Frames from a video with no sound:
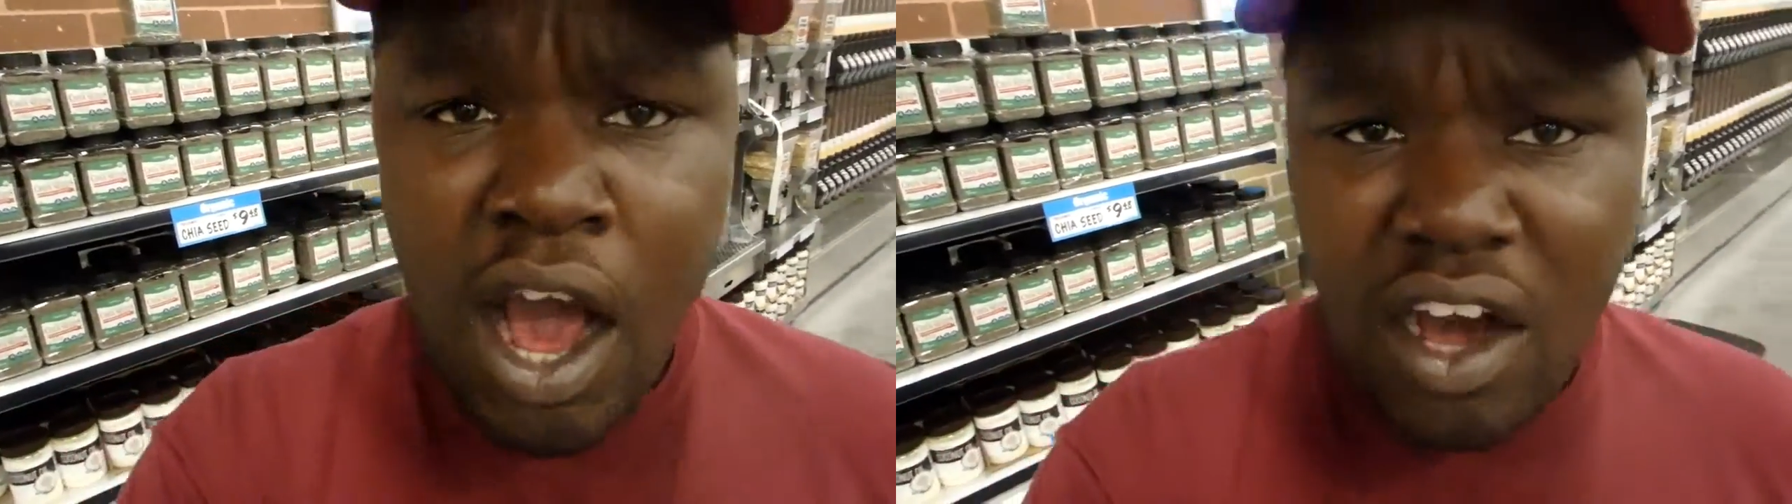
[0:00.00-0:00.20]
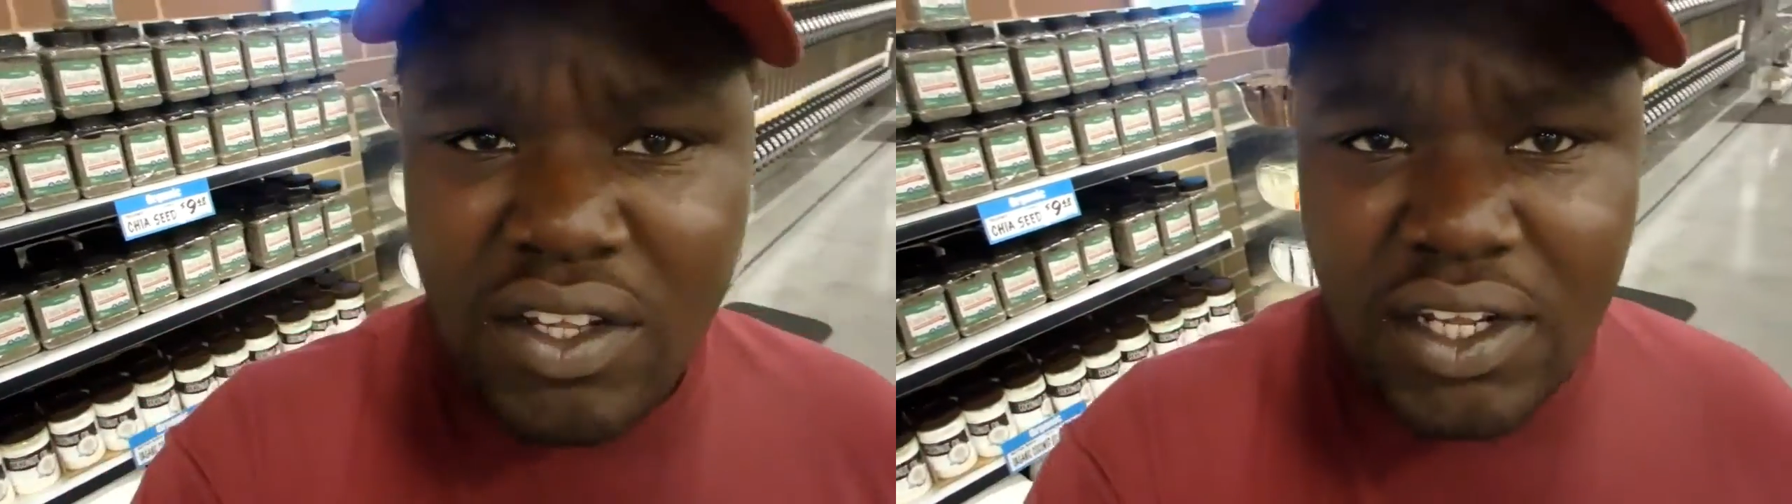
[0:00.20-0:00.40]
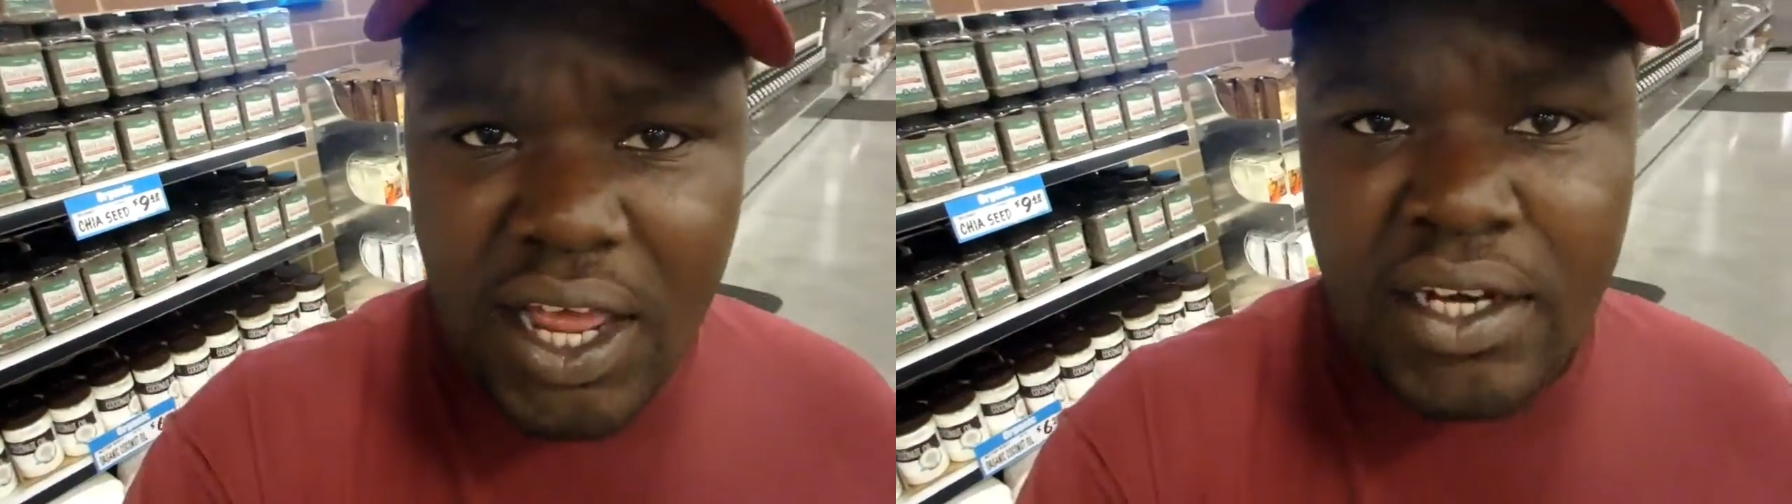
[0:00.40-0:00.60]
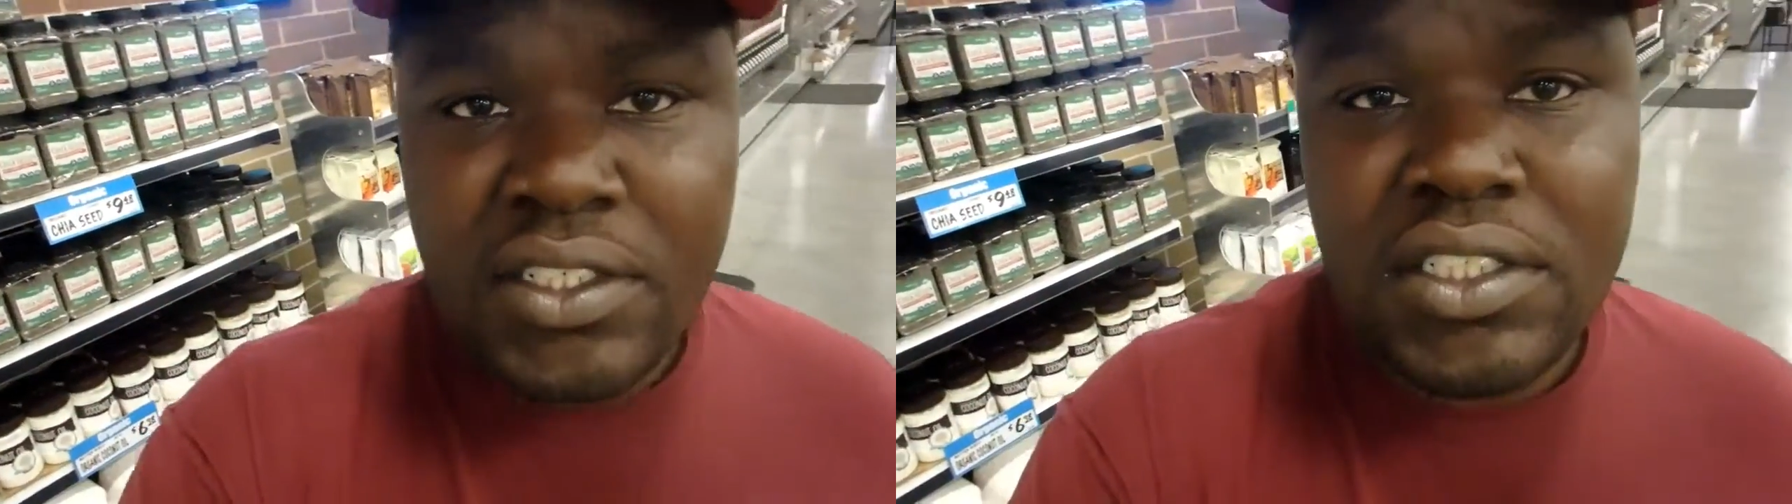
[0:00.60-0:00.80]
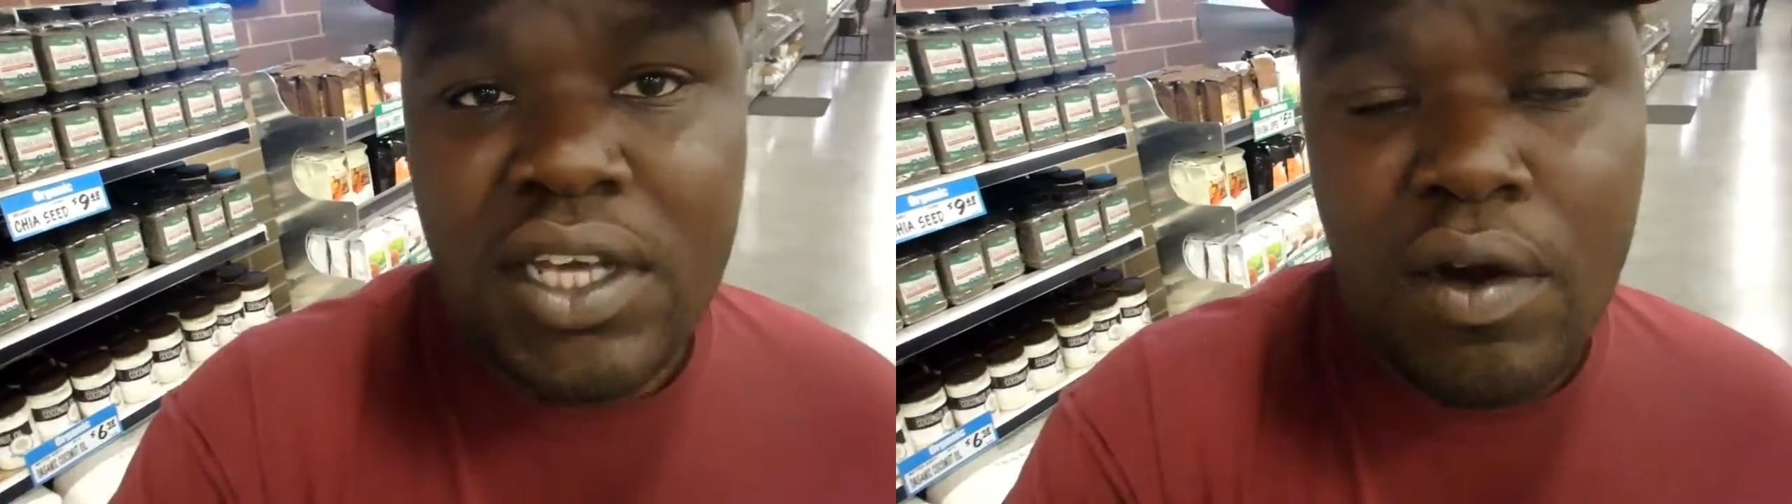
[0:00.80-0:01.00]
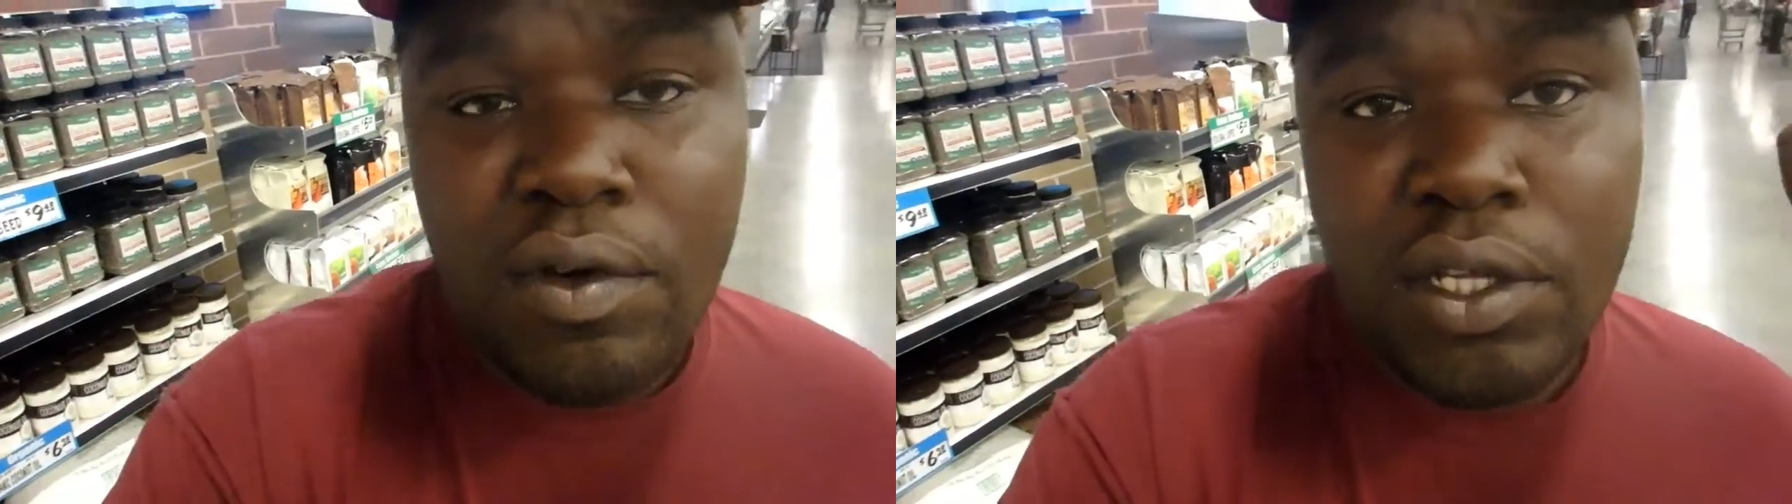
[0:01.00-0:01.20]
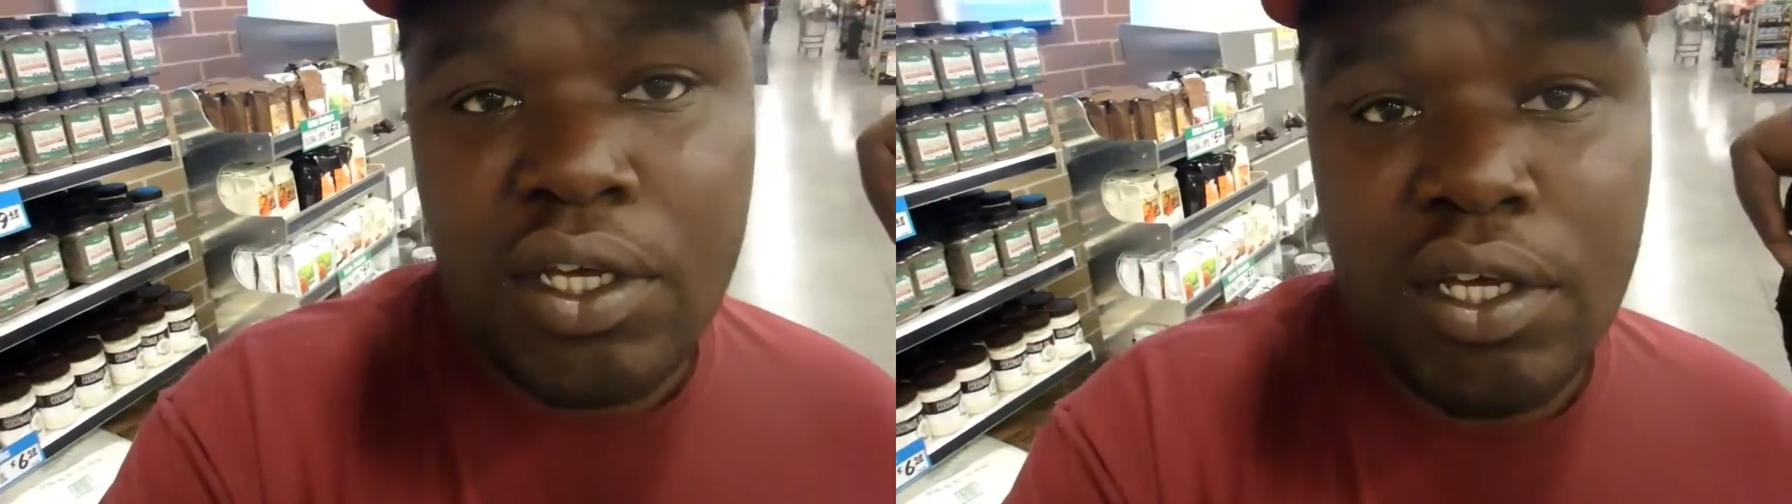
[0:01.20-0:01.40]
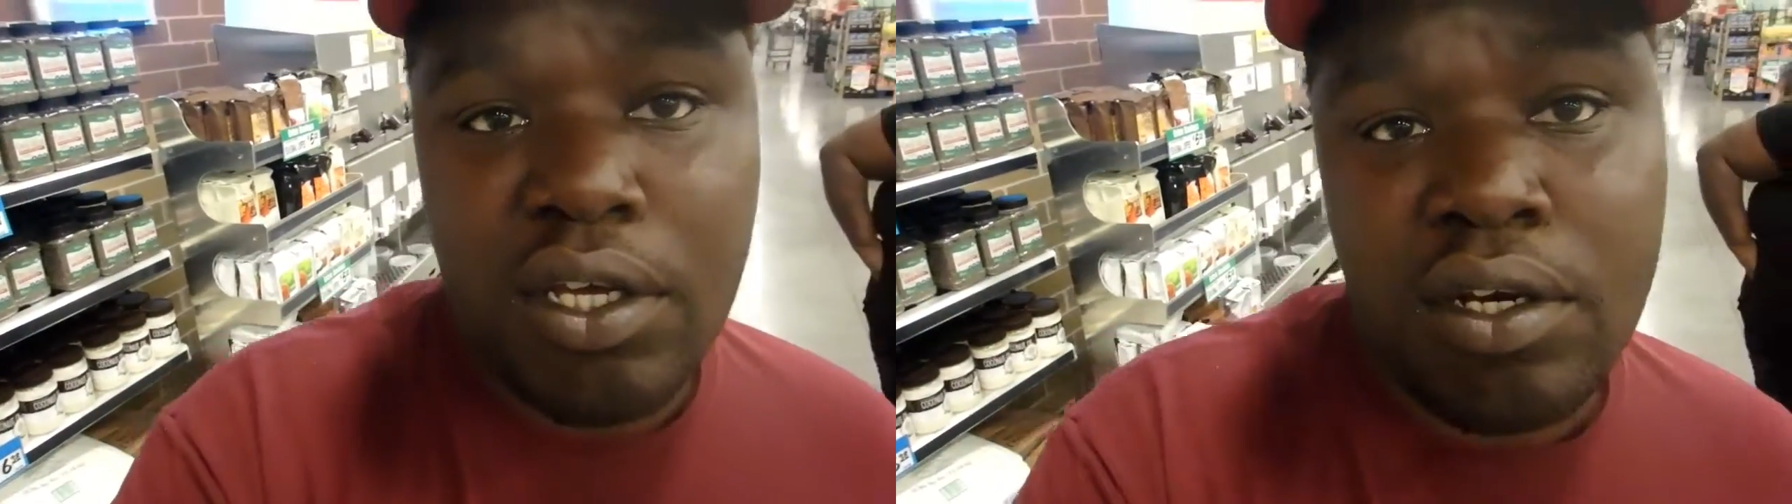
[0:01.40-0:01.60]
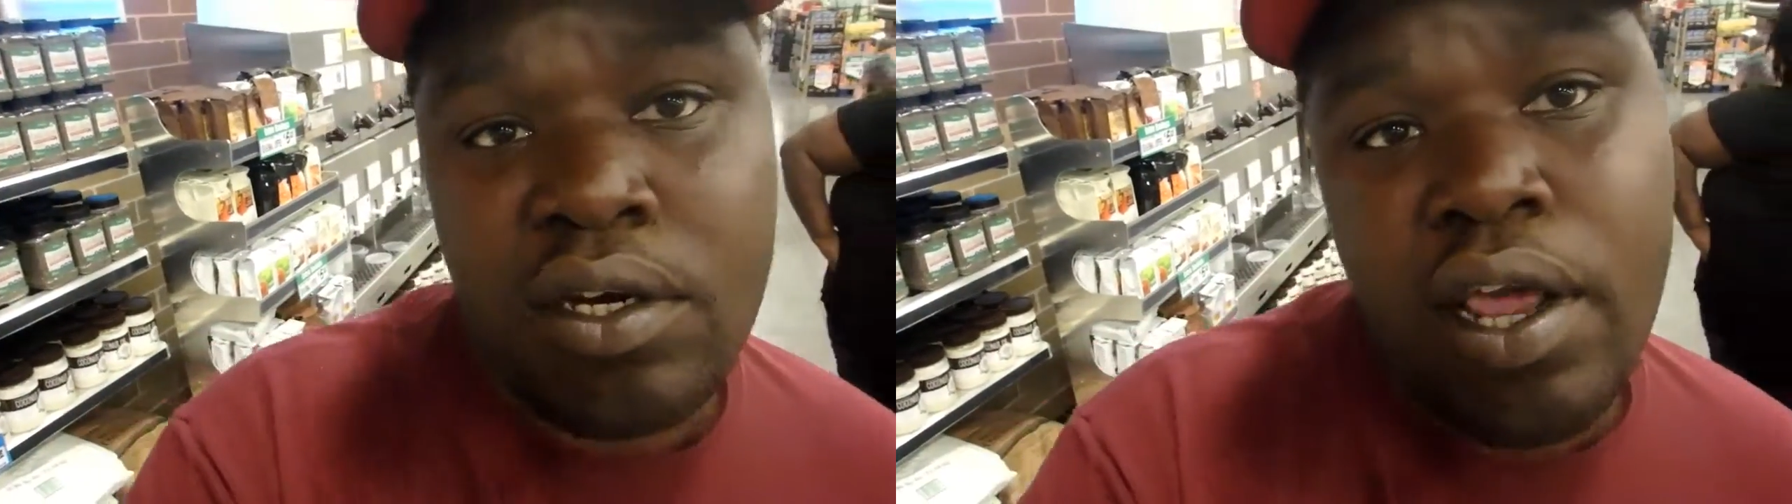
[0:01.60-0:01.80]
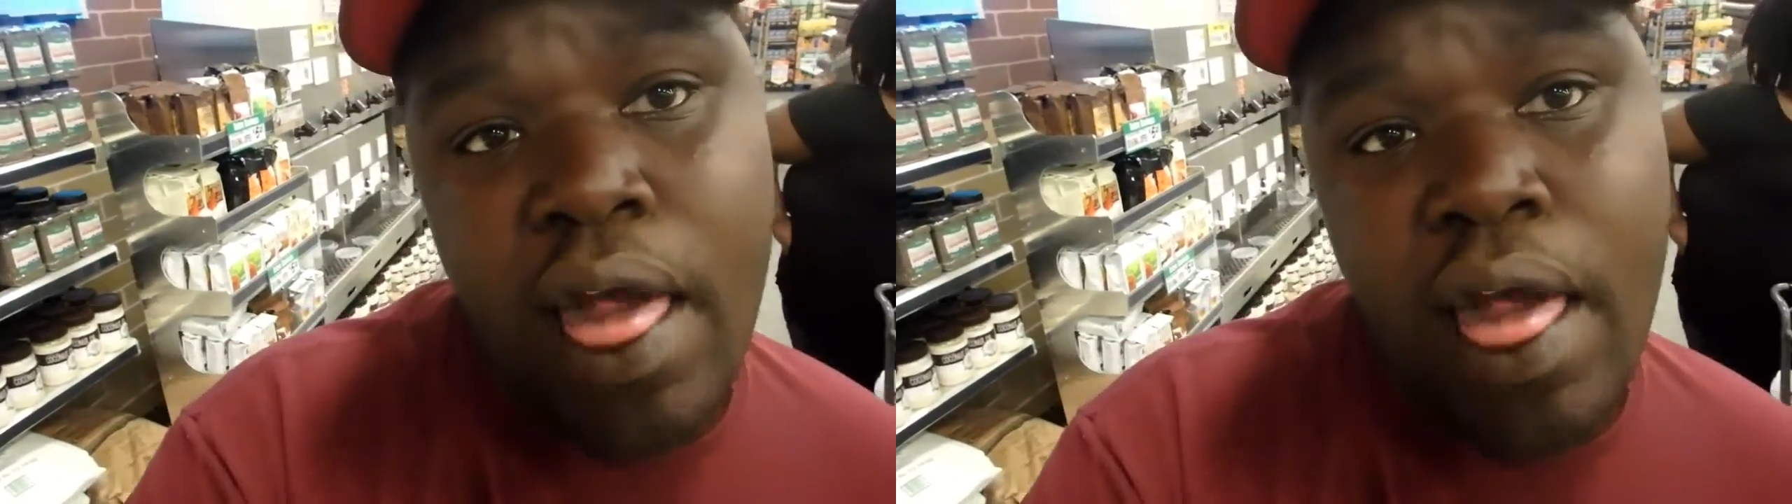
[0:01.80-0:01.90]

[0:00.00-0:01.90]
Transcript: i was lighting this car really good